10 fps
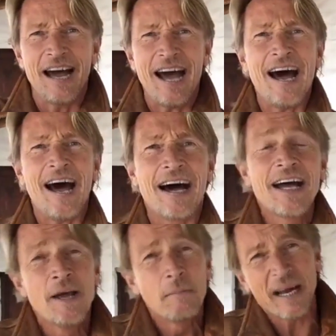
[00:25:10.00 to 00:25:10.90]
Haha.
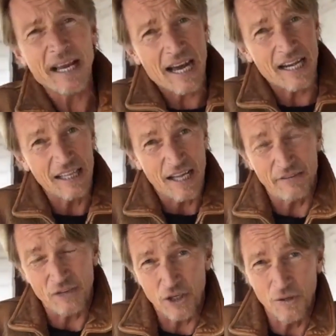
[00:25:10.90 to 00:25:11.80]
My God, I
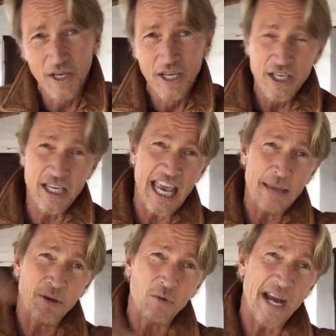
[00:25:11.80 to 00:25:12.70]
love you. You came
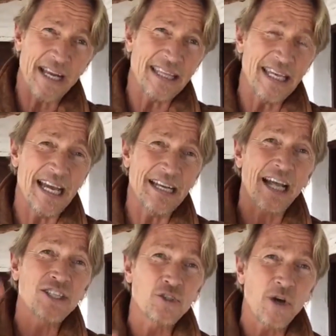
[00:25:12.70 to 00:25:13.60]
in right at the end. I
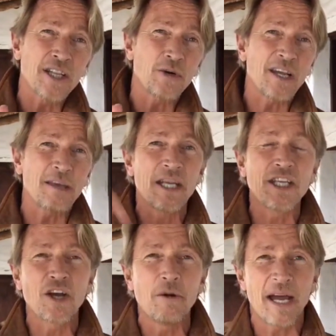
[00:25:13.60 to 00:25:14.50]
strongly recommend you
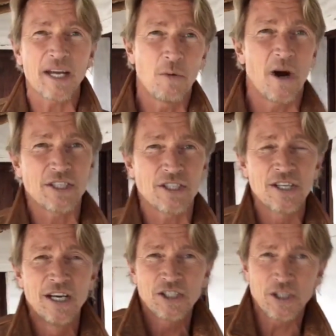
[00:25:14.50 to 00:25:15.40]
go back and watch this.
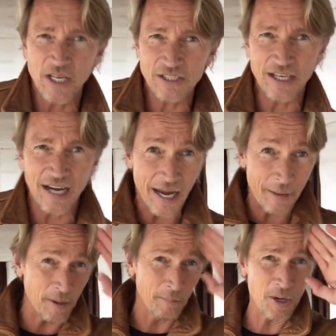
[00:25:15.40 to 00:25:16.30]
So that's it. I am
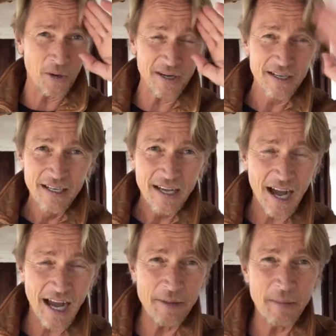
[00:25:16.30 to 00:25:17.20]
Bill Poett.
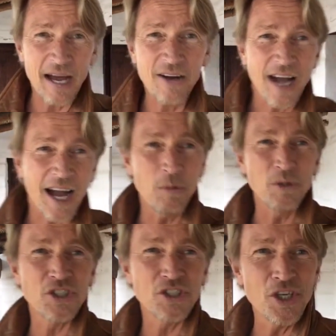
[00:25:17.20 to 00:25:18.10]
I am out. I will
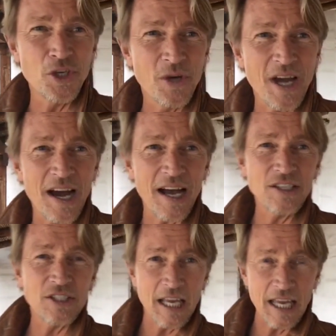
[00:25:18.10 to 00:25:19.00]
see you
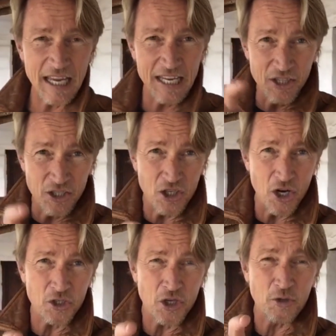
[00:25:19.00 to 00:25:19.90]
guys in the
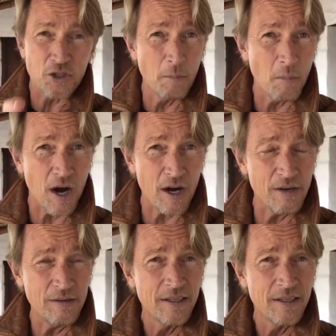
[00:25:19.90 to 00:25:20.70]
dojo tomorrow.